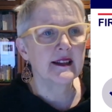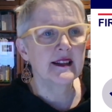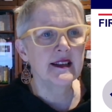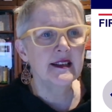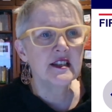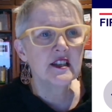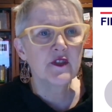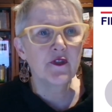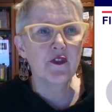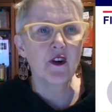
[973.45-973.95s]

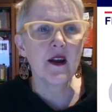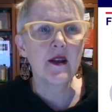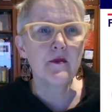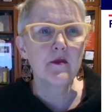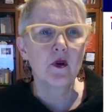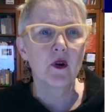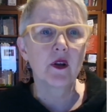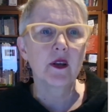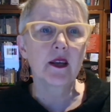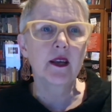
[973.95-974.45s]
this
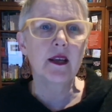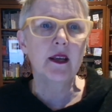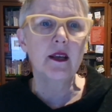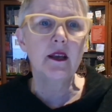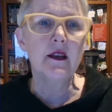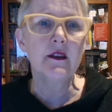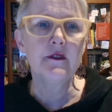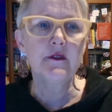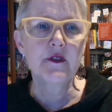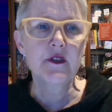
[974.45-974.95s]
framework
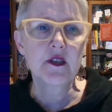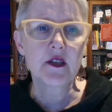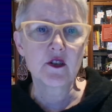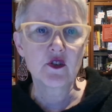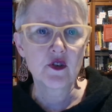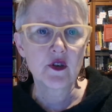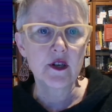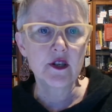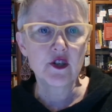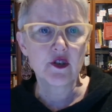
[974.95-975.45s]
gives the
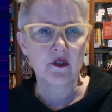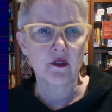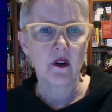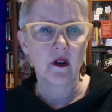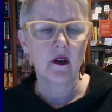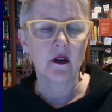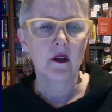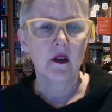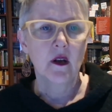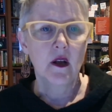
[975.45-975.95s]

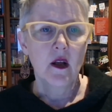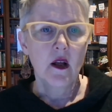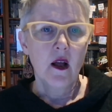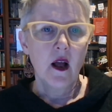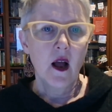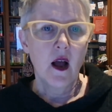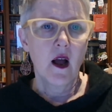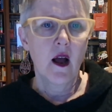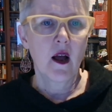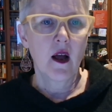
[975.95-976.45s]
treasurer
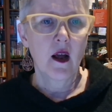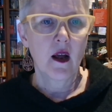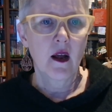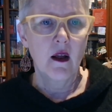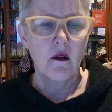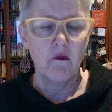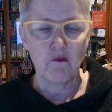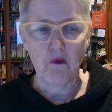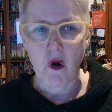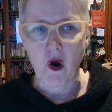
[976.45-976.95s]
uh,
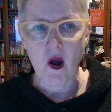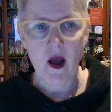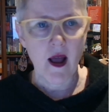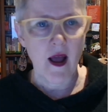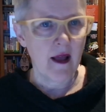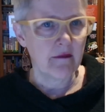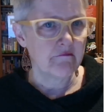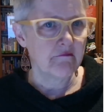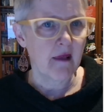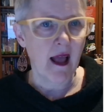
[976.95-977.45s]

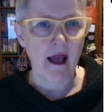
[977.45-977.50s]
at,